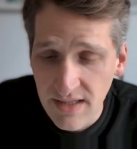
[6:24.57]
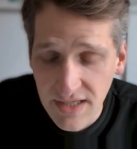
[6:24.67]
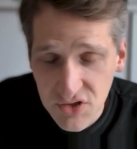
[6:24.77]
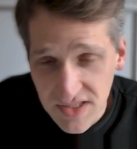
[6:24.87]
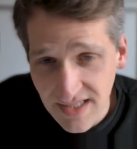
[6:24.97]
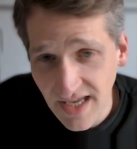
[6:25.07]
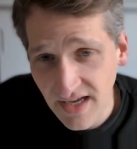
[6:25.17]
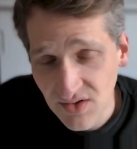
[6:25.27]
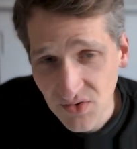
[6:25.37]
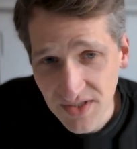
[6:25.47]
And just
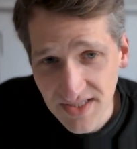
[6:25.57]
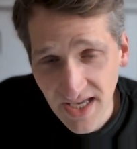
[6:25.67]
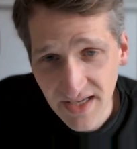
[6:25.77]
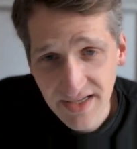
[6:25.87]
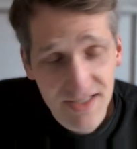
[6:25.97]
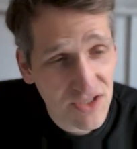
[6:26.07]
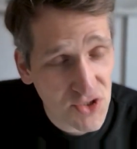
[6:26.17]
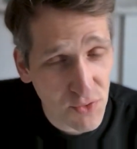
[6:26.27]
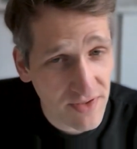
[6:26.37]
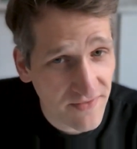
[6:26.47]
again, we say it's
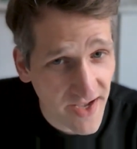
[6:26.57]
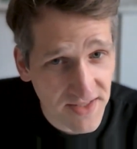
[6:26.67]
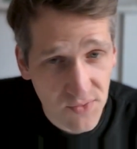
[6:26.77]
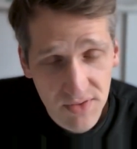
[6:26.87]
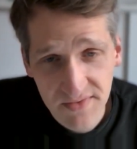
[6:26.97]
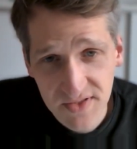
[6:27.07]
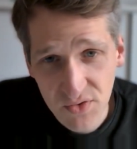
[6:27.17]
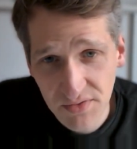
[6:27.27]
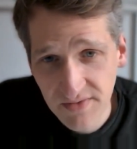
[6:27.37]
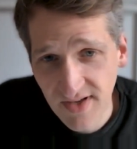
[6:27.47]
totally fine to work with
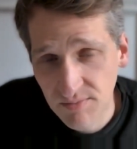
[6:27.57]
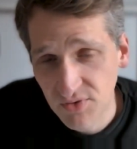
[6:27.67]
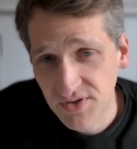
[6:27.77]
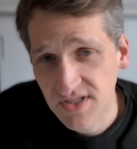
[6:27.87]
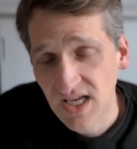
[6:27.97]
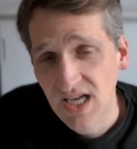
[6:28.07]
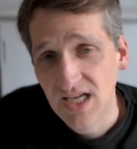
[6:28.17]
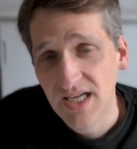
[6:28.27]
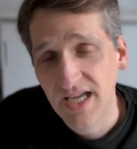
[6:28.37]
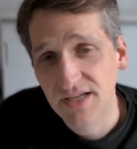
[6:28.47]
external developers
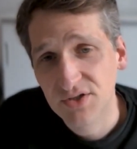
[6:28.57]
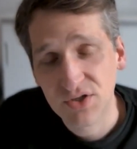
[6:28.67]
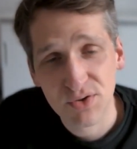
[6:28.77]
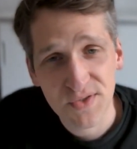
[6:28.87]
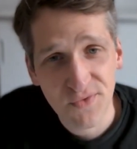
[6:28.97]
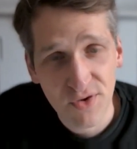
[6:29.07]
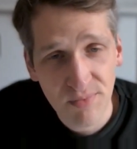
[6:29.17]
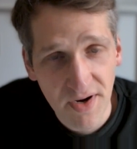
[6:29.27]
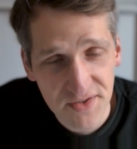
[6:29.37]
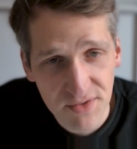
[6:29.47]
and to use
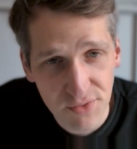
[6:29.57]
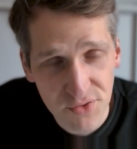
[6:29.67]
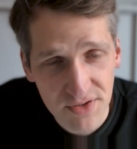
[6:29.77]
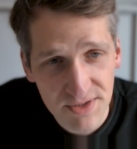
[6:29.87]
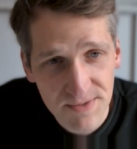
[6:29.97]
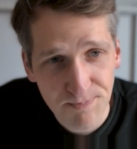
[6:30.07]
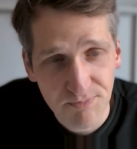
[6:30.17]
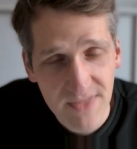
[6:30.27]
third-party solutions.